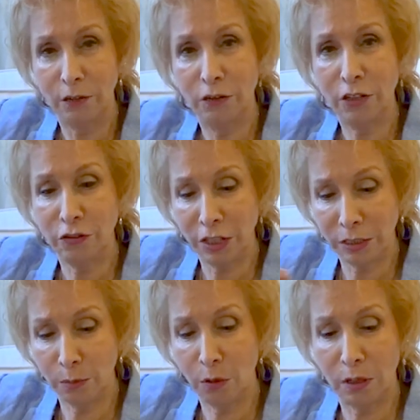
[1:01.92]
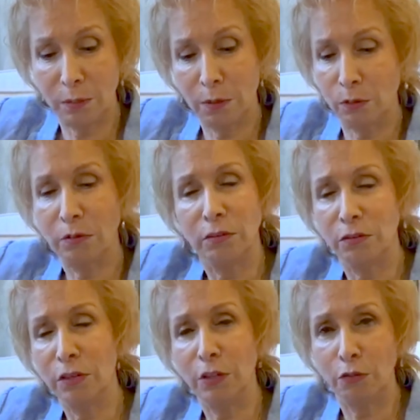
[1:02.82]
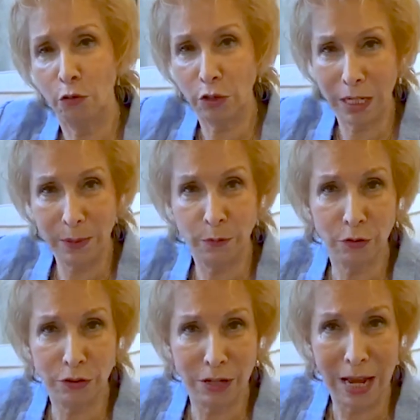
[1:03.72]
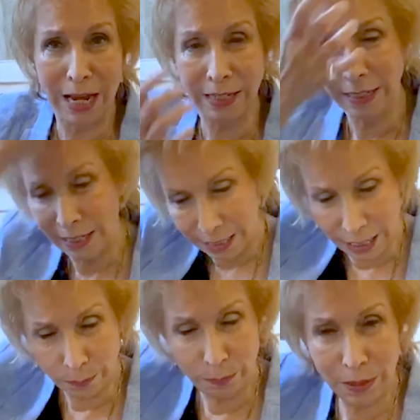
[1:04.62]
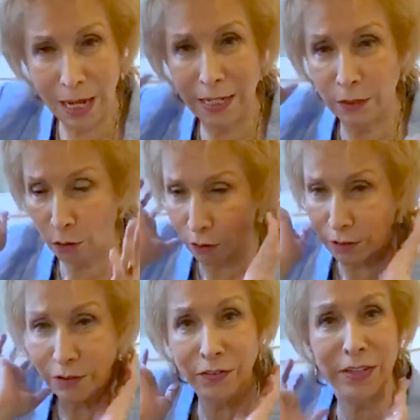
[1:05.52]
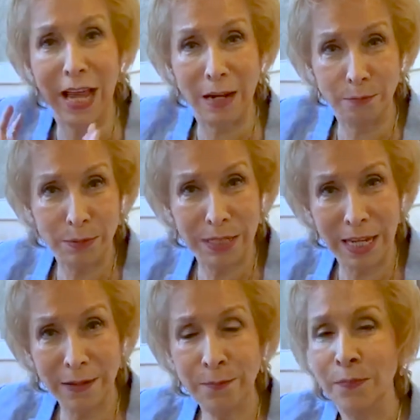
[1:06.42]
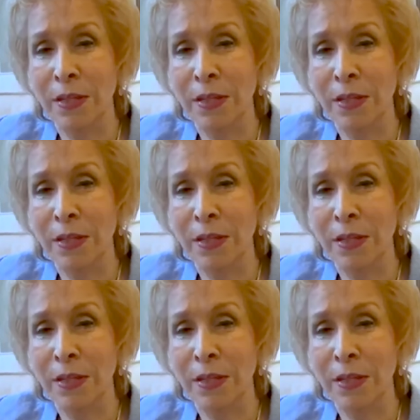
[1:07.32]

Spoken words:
just shake the bottle about three or four times on your hand, apply it on the scalp again,